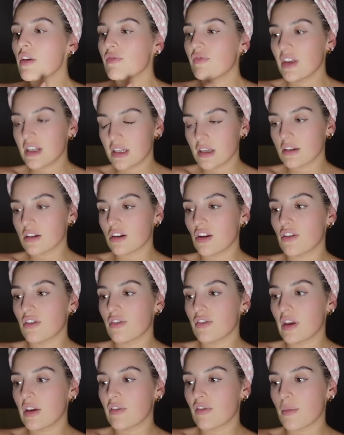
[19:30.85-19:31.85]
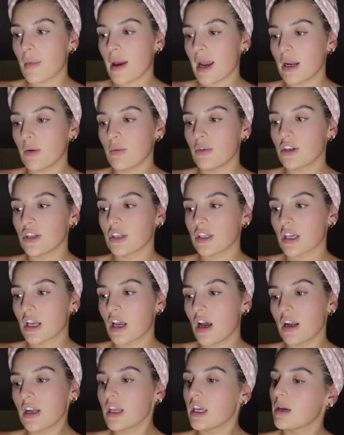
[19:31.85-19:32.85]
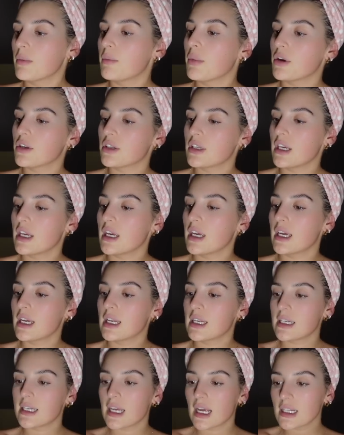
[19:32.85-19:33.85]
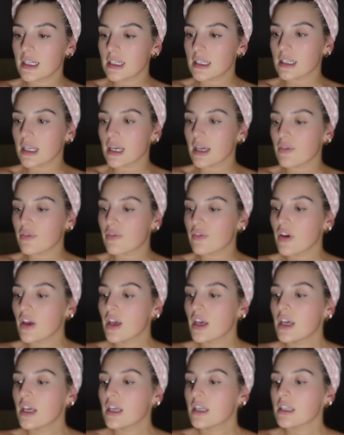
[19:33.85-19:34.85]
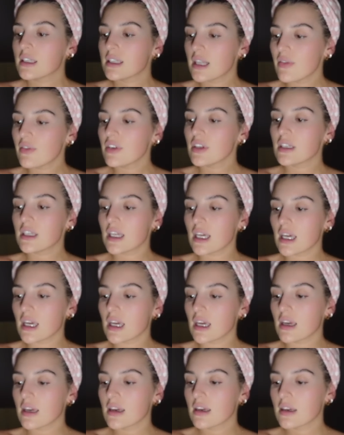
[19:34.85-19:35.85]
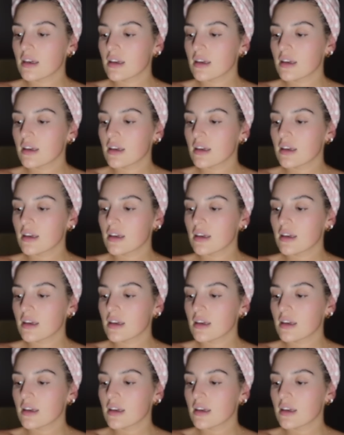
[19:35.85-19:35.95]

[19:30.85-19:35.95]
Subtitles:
This is another fave of mine, which is the Garnier Body Intensive 7-Day